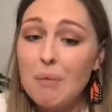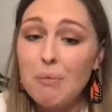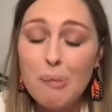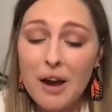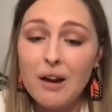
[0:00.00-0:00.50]

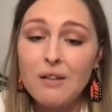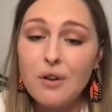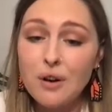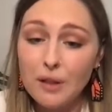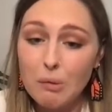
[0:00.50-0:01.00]
prepared
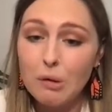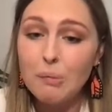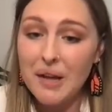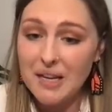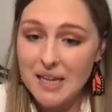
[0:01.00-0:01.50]
for a global
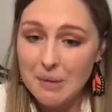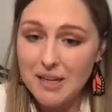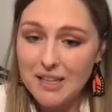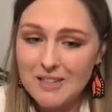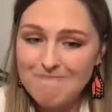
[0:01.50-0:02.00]
pandemic.